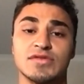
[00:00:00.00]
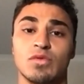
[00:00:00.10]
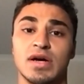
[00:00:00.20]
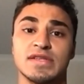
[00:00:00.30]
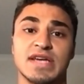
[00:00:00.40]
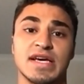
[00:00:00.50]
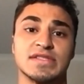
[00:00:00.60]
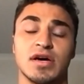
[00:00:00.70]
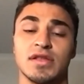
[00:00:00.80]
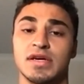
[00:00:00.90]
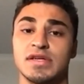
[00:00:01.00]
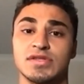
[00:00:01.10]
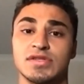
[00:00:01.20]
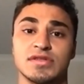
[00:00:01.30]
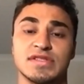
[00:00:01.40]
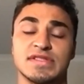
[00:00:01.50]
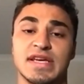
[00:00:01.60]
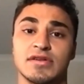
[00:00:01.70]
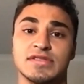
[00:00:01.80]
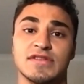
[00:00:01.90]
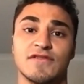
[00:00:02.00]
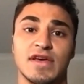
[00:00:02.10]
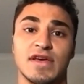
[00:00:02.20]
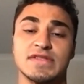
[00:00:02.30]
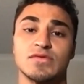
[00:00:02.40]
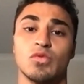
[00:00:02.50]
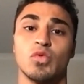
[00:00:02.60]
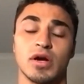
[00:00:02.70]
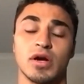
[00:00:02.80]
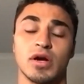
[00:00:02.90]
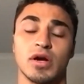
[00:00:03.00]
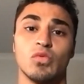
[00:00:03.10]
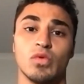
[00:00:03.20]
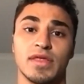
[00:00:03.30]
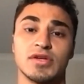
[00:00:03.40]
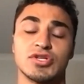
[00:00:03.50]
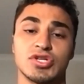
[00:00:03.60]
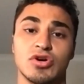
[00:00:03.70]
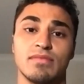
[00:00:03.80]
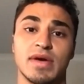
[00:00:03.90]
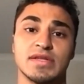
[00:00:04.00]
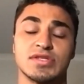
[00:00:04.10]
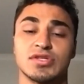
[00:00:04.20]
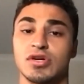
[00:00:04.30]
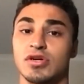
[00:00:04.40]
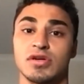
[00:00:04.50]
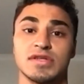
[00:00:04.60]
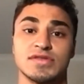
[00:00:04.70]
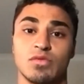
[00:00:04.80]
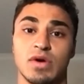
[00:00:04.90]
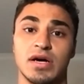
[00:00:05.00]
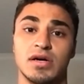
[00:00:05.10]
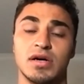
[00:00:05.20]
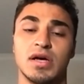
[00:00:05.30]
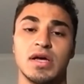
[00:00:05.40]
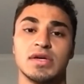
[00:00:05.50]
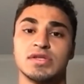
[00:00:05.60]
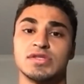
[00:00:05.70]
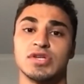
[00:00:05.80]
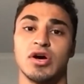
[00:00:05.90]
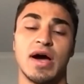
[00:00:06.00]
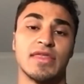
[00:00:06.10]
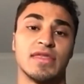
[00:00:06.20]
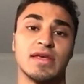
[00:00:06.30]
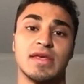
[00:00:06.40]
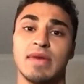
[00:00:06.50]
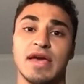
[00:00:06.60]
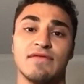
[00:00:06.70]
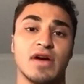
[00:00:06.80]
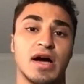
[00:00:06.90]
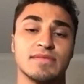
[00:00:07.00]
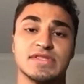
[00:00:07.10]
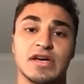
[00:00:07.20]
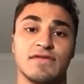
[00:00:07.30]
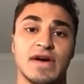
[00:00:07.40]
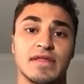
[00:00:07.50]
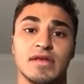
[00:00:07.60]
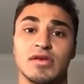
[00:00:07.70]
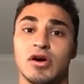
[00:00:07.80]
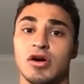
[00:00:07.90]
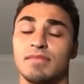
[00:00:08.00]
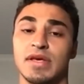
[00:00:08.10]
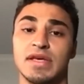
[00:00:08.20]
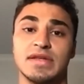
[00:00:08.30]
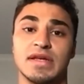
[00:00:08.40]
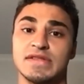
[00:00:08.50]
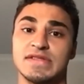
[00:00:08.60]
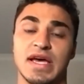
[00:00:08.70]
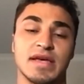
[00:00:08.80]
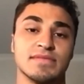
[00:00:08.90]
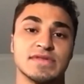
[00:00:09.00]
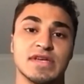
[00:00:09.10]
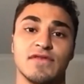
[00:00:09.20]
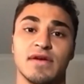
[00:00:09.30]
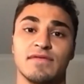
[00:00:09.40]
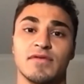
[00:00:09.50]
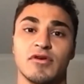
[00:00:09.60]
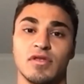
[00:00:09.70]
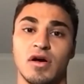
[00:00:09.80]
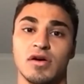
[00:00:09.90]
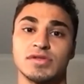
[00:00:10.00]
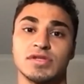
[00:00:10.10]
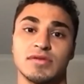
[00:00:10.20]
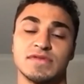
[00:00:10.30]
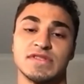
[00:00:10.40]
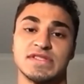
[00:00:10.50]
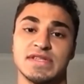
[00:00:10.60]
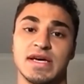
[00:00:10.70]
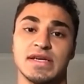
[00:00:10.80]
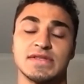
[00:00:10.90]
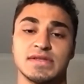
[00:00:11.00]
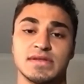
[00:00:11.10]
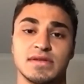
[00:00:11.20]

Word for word: well as I saw the concerns in Terrence's face working with a showman's Turner as well. So I think he may have got himself out of the yard, but he didn't set himself up for long-term success.